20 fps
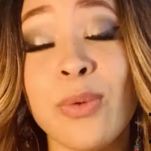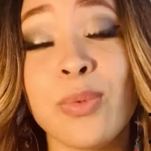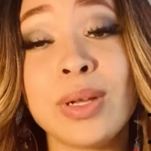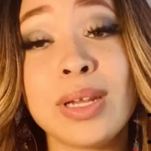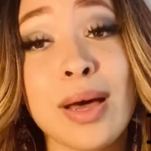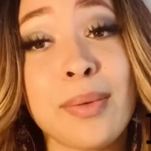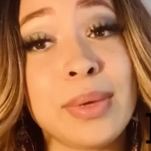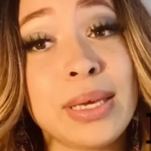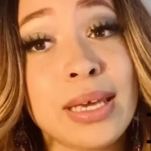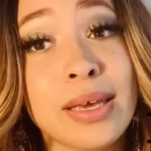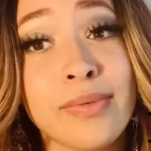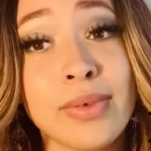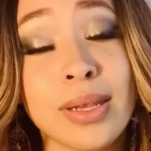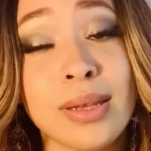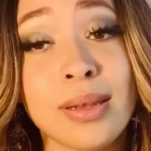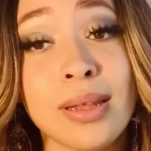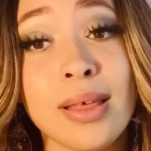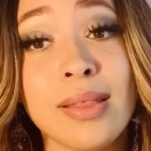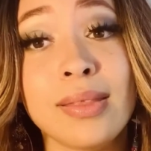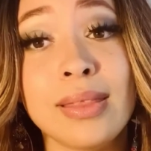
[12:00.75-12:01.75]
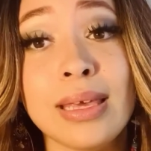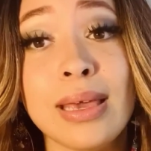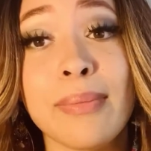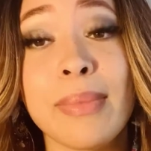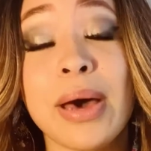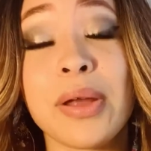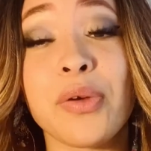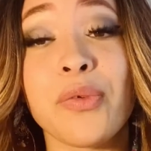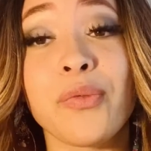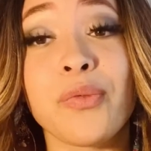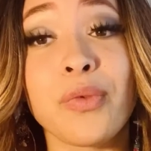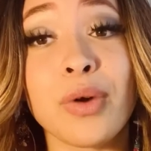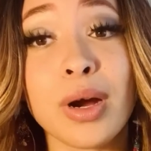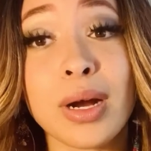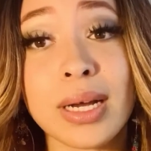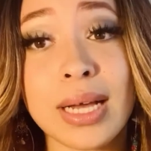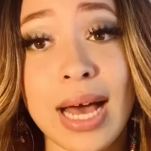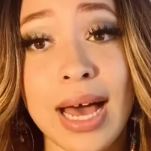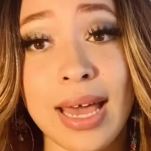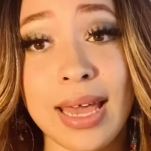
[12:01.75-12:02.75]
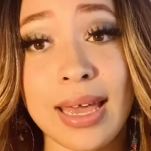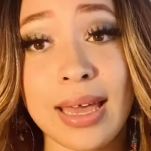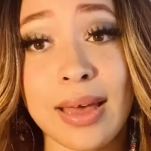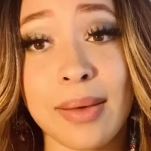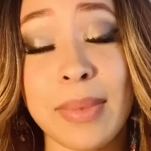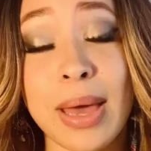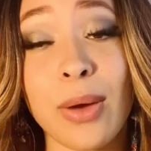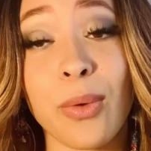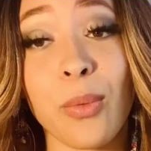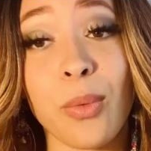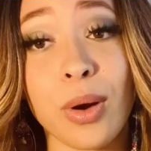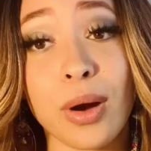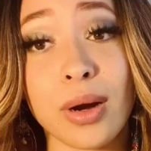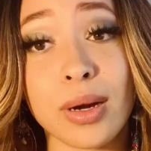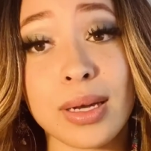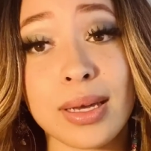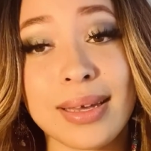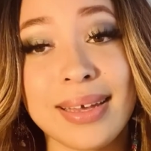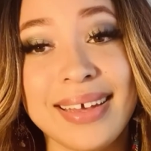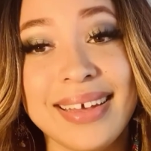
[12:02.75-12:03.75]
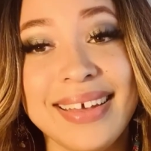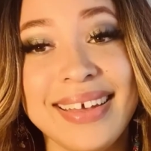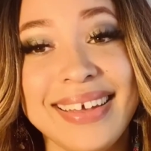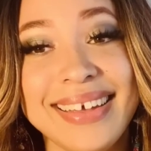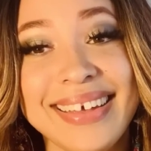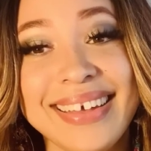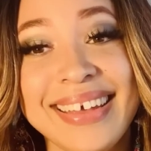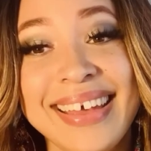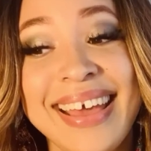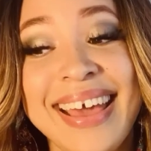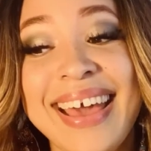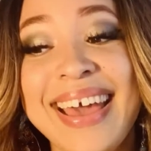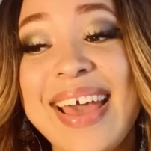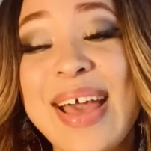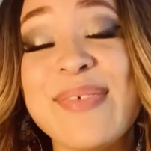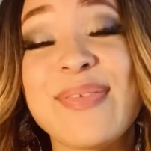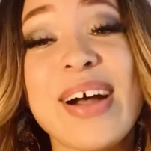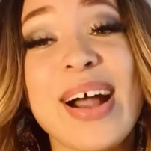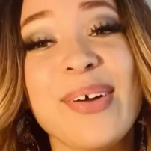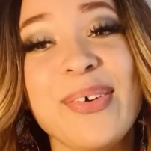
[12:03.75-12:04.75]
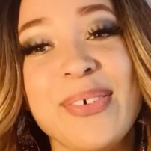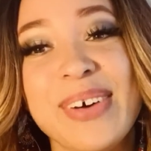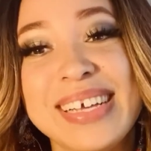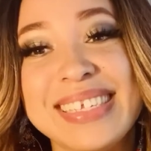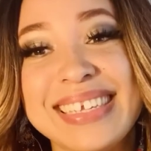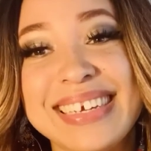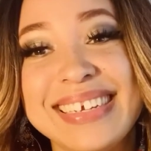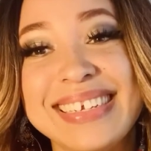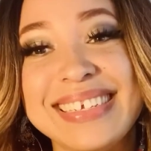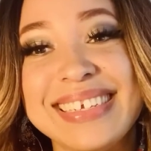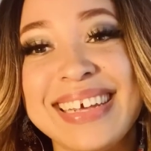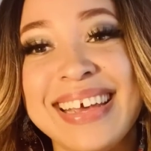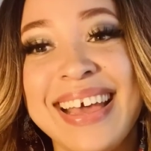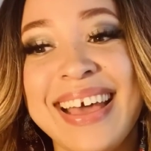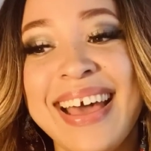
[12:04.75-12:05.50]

would not be given the amount of work I am at work if I wasn't.